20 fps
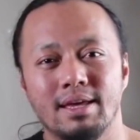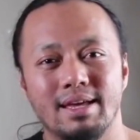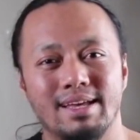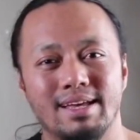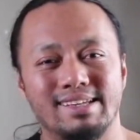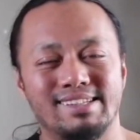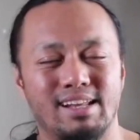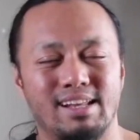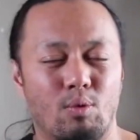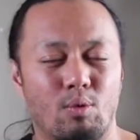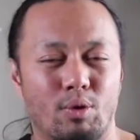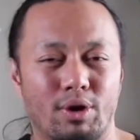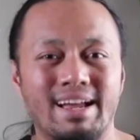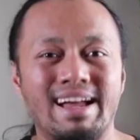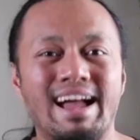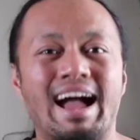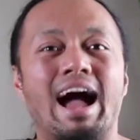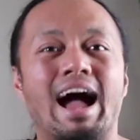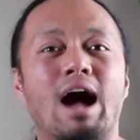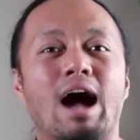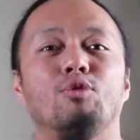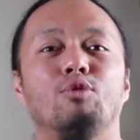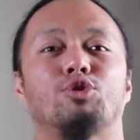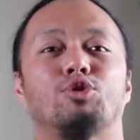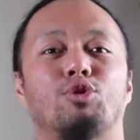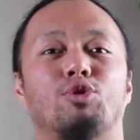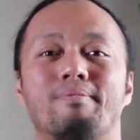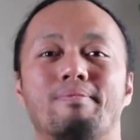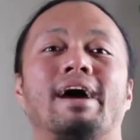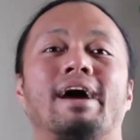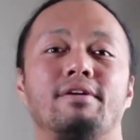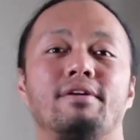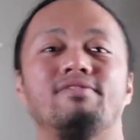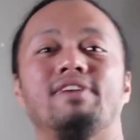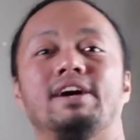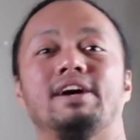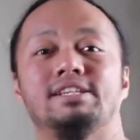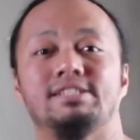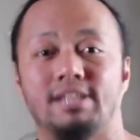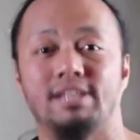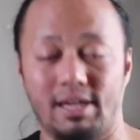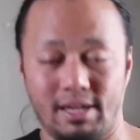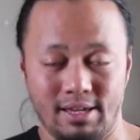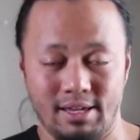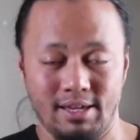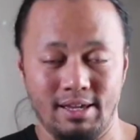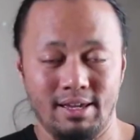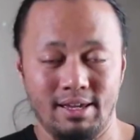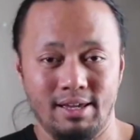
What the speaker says: Is that we're counter manifesting?